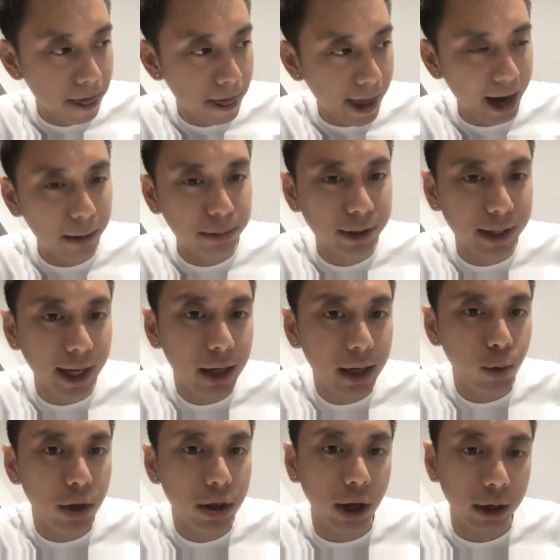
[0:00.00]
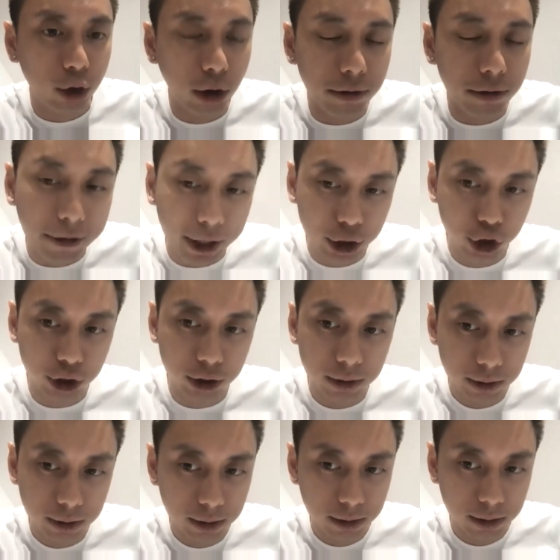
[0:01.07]
and I'm saying it with that conviction,
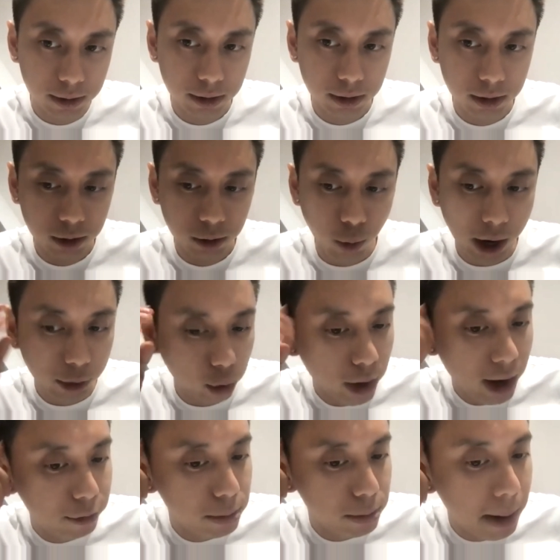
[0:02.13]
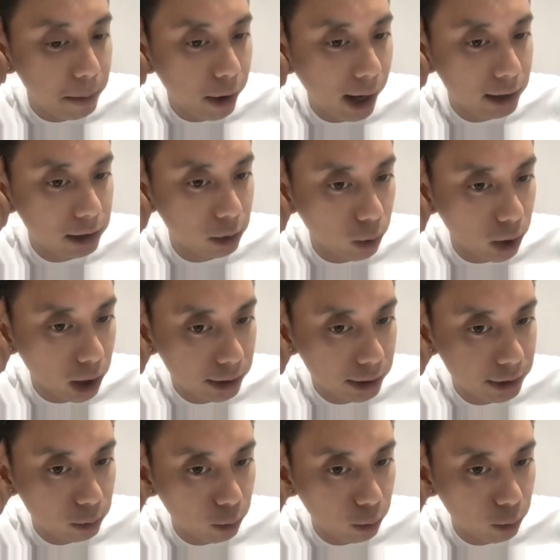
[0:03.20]
where I don't have to memorize the words.